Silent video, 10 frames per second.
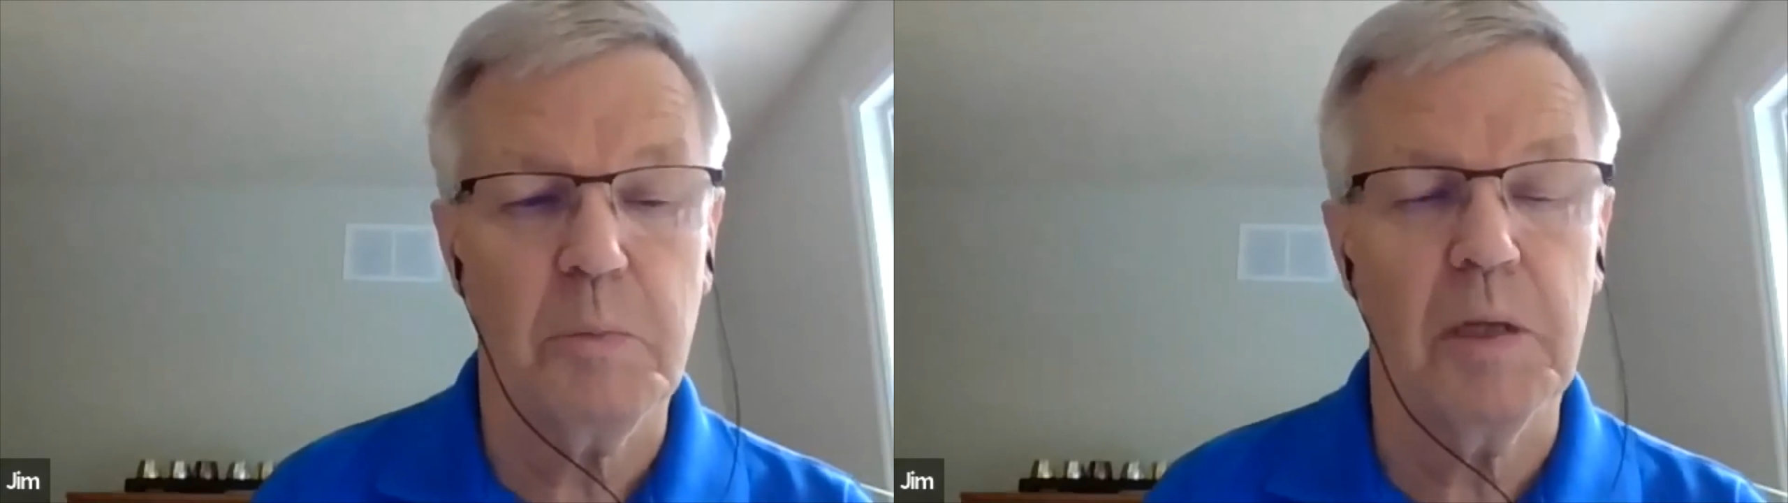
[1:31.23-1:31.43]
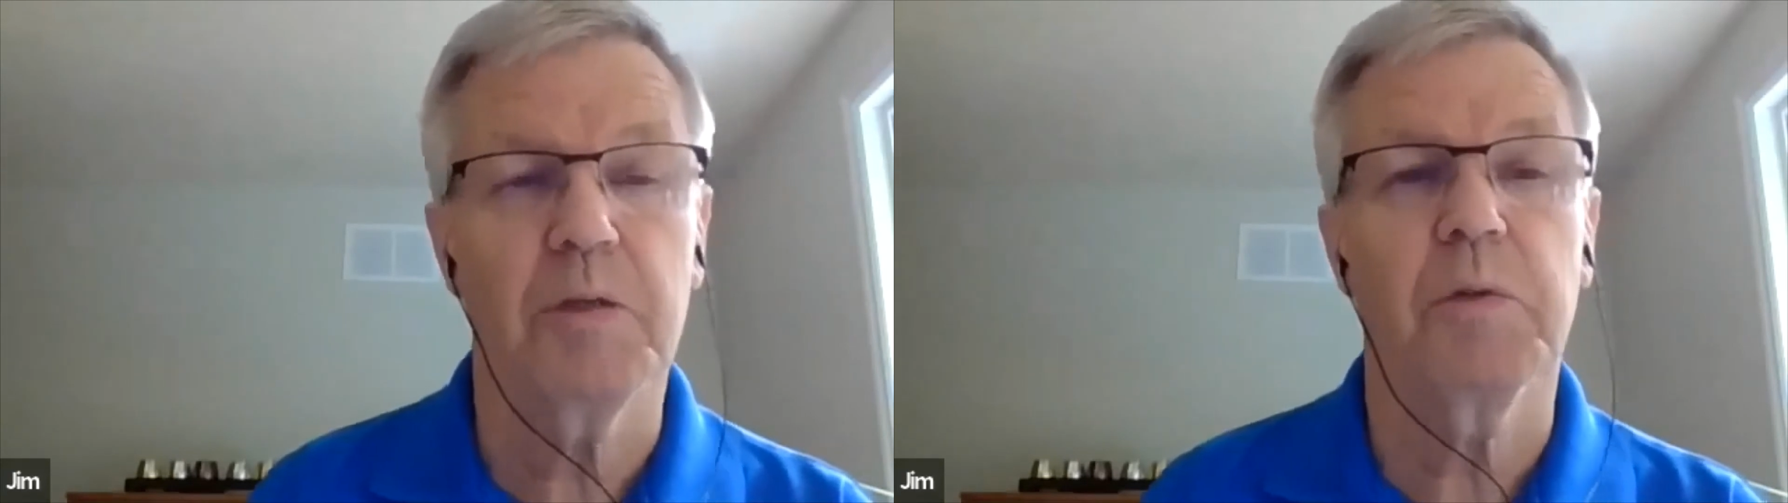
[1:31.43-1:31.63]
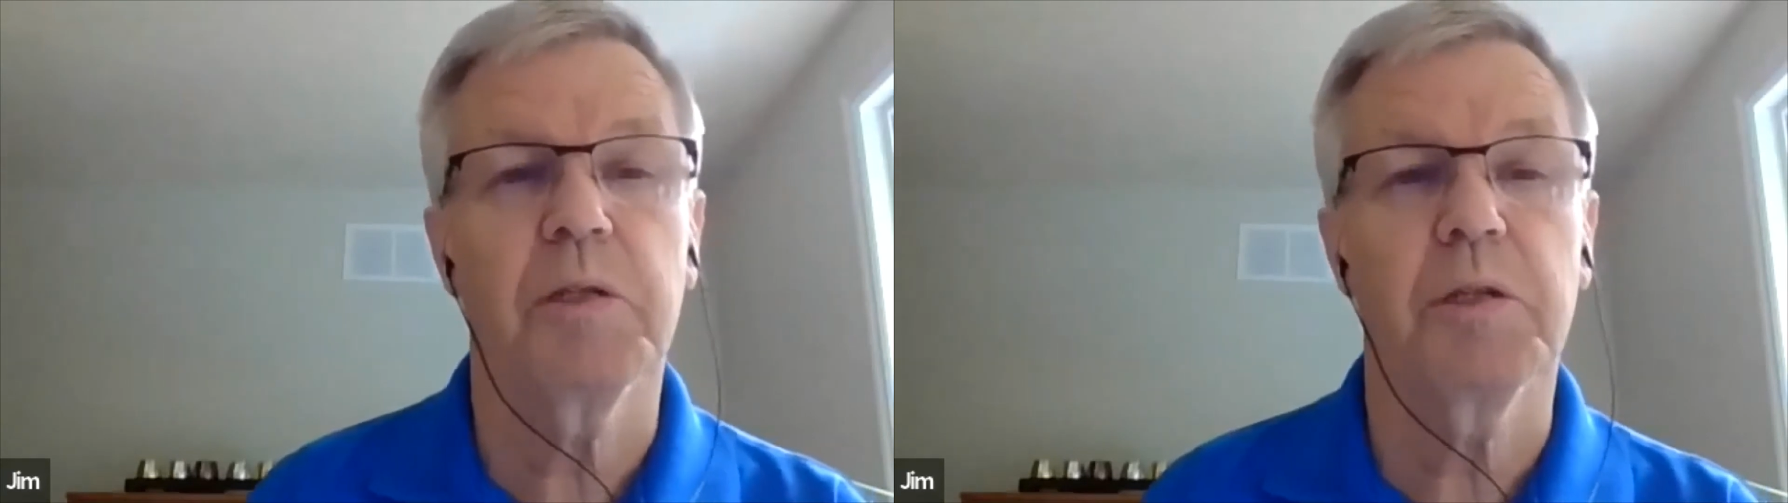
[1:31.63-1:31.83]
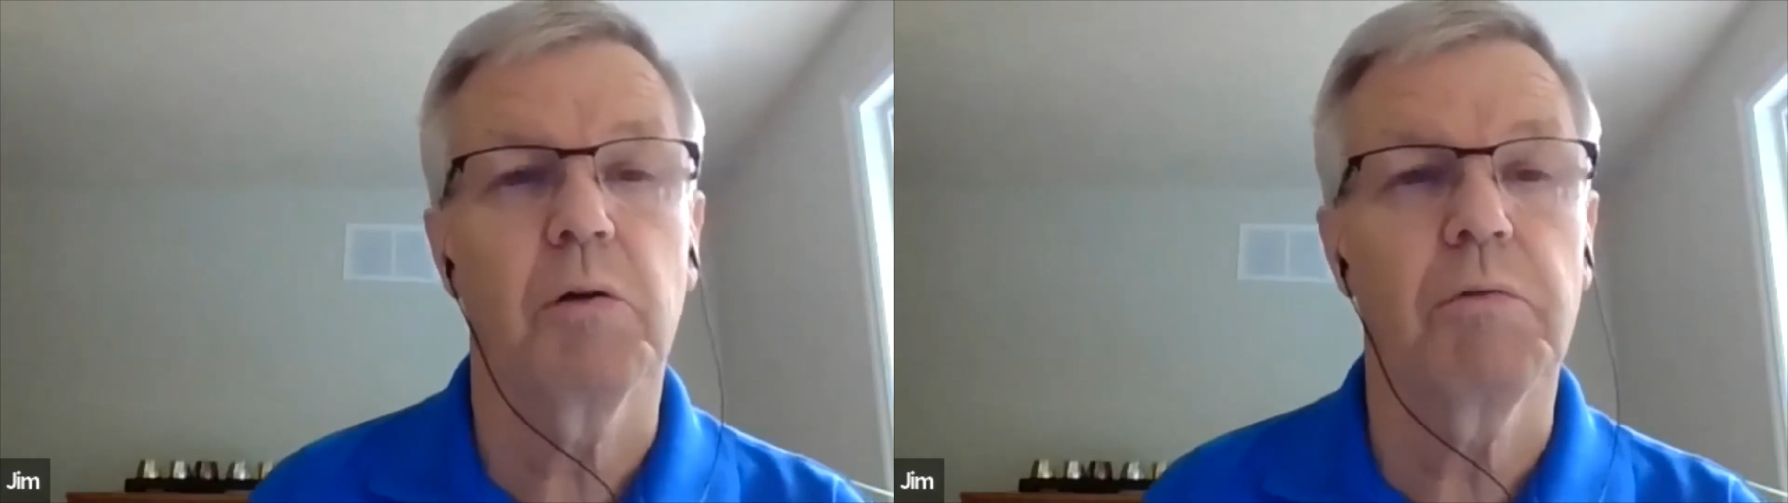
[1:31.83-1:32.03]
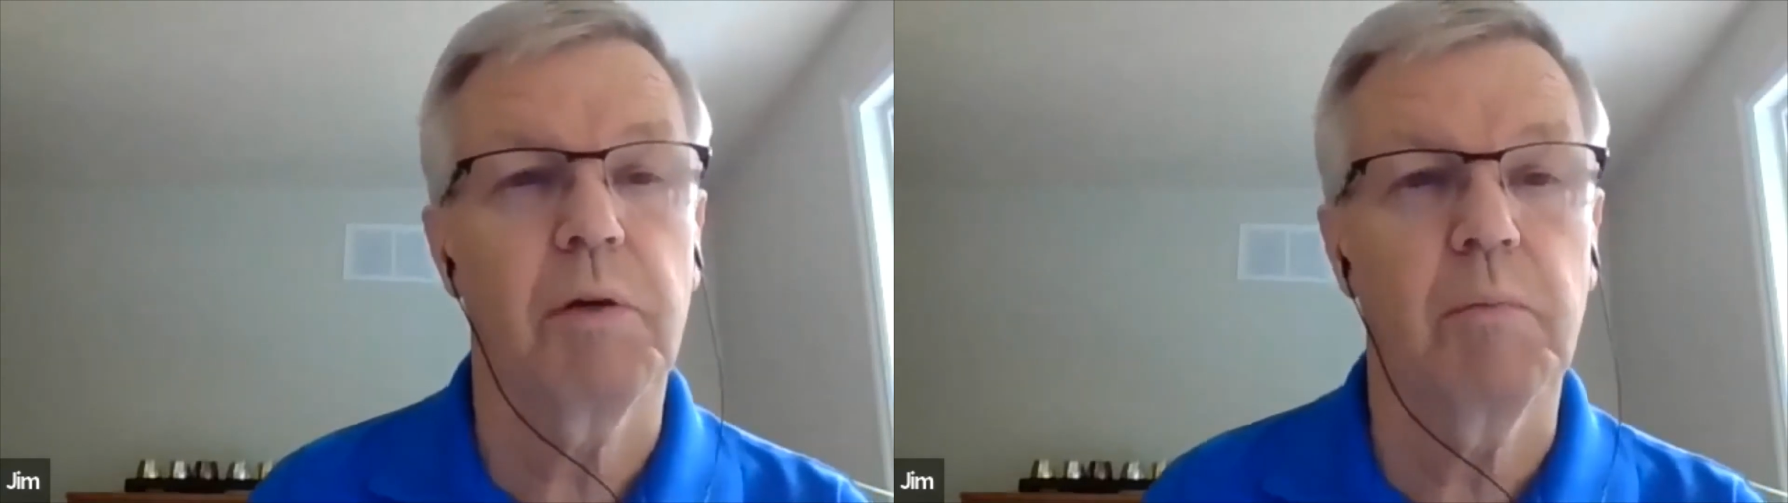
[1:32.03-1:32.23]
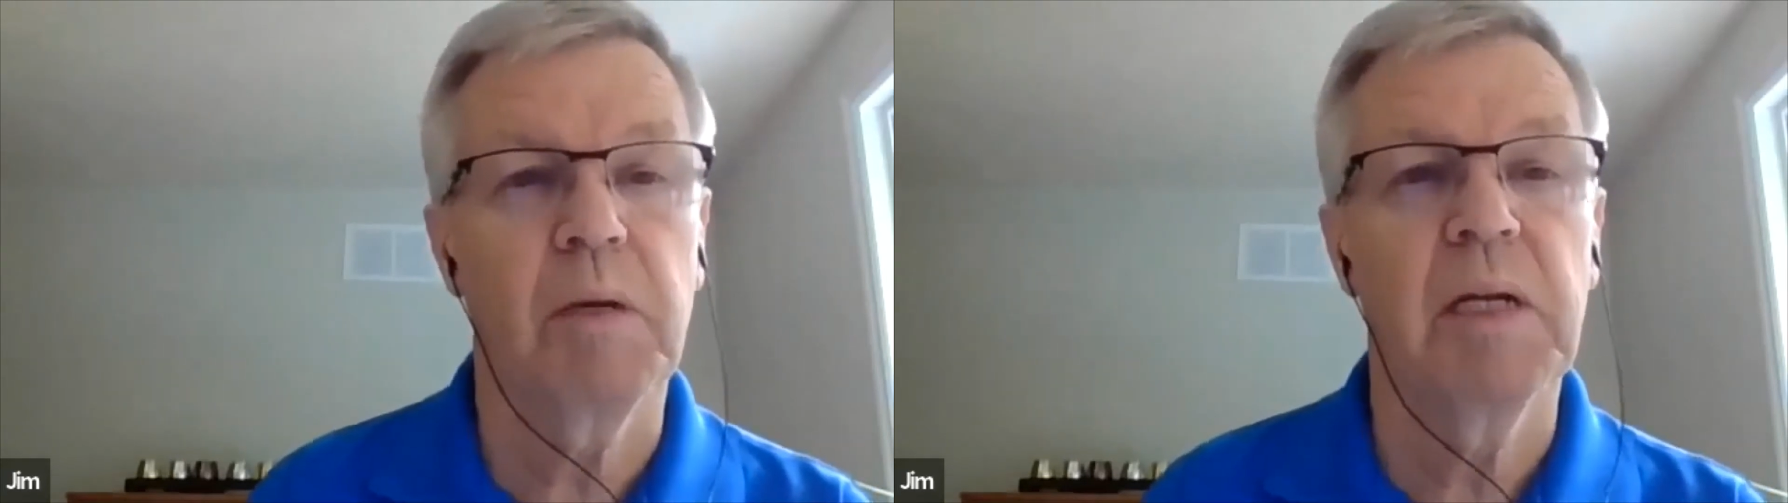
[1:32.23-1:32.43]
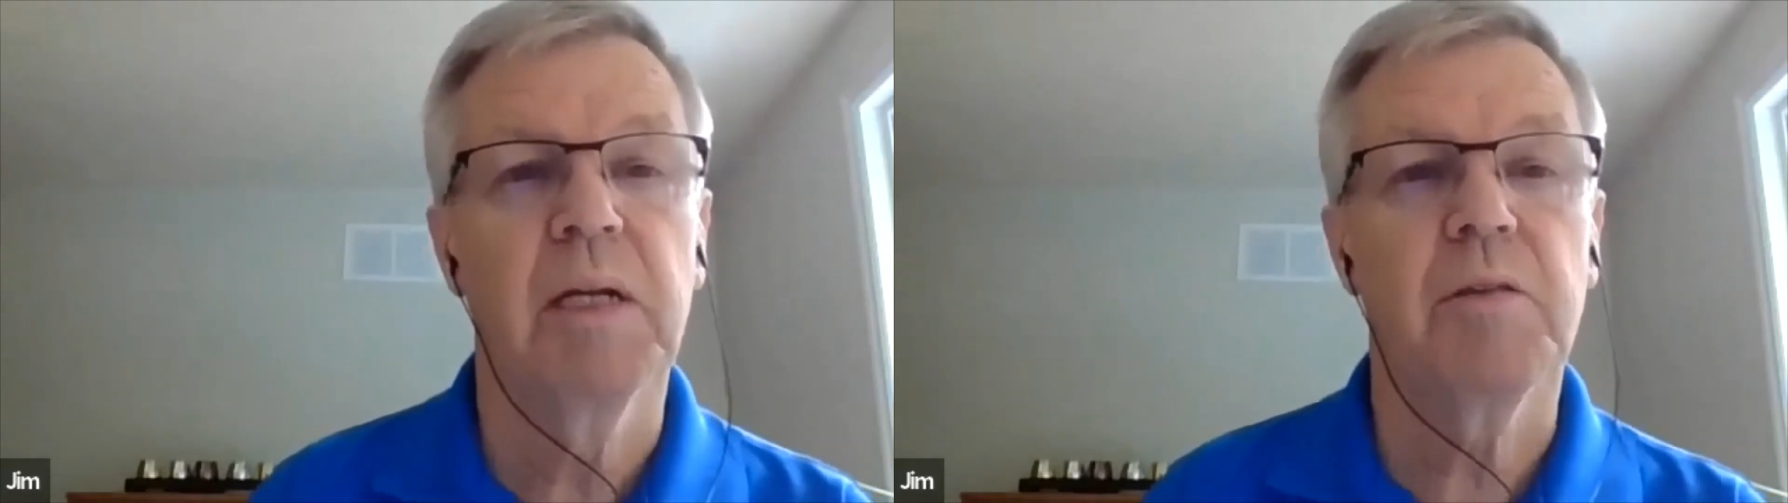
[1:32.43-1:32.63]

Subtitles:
because we know from